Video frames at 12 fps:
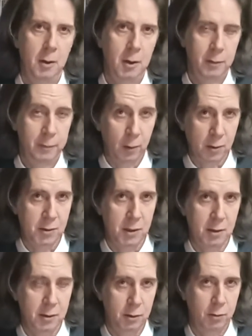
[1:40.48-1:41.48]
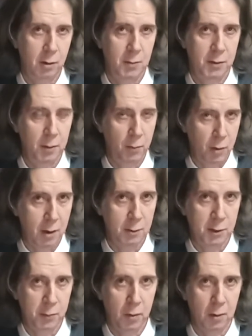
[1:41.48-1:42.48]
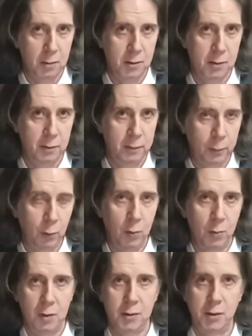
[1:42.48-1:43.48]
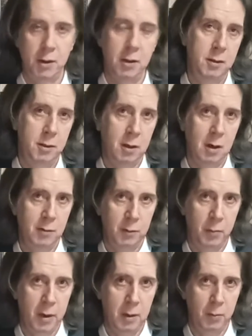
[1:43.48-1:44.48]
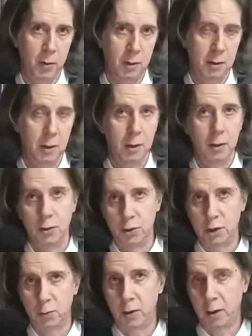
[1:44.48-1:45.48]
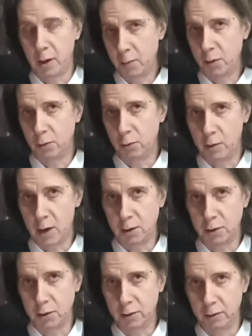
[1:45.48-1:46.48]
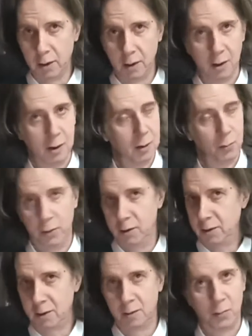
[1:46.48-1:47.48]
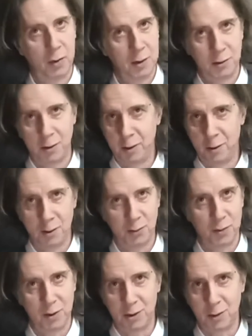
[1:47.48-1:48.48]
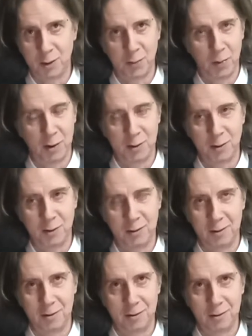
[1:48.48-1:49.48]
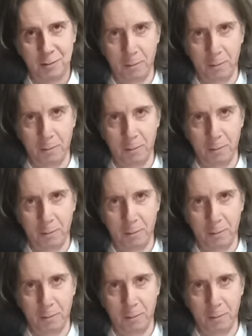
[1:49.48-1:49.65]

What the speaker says: Foxing describes the brown spots that form on certain types of paper due to a chemical reaction, but please don't ask me to explain the science.